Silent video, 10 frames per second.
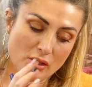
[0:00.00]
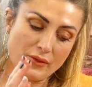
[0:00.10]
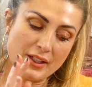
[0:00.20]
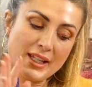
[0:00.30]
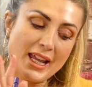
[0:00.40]

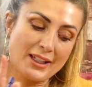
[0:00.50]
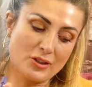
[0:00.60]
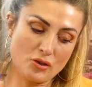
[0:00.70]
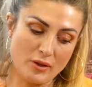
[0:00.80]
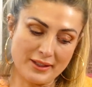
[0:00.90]
of the
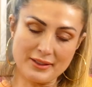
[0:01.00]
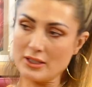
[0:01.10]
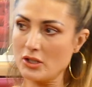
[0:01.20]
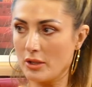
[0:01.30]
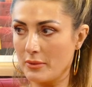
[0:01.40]
next trends
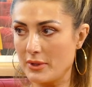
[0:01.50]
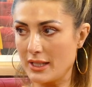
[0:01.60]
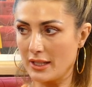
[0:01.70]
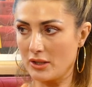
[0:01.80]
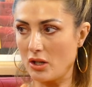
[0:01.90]
in terms of
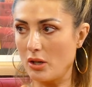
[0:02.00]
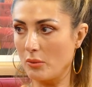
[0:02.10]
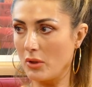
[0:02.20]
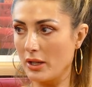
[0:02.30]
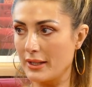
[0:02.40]
TikTok?
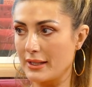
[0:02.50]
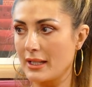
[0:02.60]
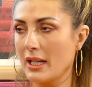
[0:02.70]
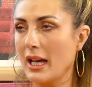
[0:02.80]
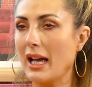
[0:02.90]

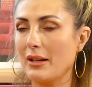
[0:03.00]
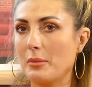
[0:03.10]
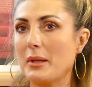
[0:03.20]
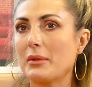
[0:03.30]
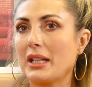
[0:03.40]
How
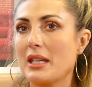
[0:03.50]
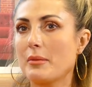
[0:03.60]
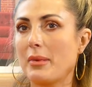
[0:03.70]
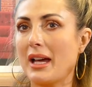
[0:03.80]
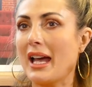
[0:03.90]
do people
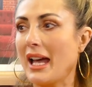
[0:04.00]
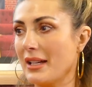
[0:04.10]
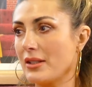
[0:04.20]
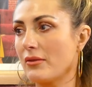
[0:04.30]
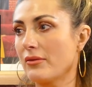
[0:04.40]
keep
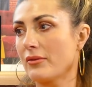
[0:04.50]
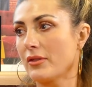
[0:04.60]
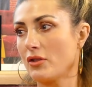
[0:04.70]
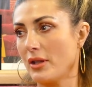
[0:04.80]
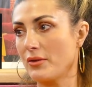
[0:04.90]
ahead of
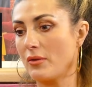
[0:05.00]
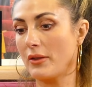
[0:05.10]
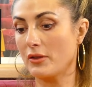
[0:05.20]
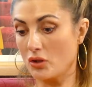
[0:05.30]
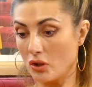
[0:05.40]
the trends
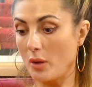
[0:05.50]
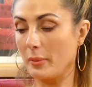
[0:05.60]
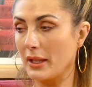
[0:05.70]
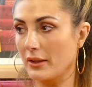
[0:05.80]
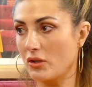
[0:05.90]
rather than just
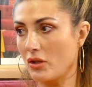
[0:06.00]
copying the